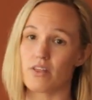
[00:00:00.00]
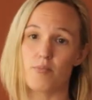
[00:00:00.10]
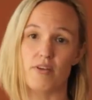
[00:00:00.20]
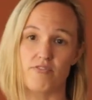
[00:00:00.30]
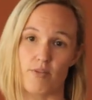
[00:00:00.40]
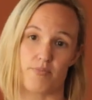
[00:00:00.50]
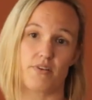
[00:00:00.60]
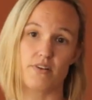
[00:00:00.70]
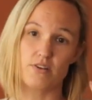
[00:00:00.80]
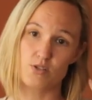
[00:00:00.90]
they may flip
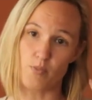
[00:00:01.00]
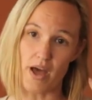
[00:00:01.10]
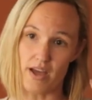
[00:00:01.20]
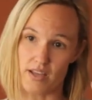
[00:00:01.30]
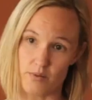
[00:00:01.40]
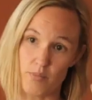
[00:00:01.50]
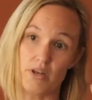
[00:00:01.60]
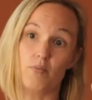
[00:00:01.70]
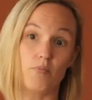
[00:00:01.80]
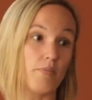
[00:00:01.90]
their ears back and
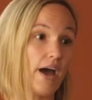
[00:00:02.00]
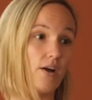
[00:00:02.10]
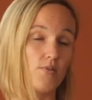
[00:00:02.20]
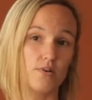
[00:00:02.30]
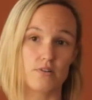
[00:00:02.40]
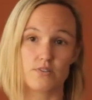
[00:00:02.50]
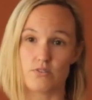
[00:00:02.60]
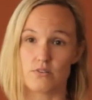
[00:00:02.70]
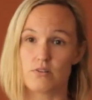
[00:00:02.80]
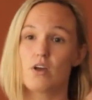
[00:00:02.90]
pin them backwards
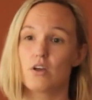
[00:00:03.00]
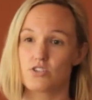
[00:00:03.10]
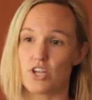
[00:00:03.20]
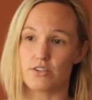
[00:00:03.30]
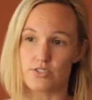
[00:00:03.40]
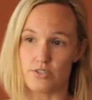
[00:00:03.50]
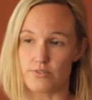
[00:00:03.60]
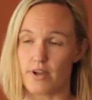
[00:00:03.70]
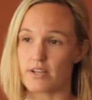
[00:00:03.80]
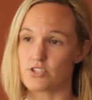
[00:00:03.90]
or change the
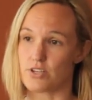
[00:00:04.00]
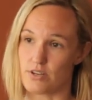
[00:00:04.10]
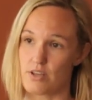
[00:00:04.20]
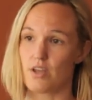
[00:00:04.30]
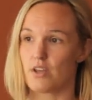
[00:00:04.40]
direction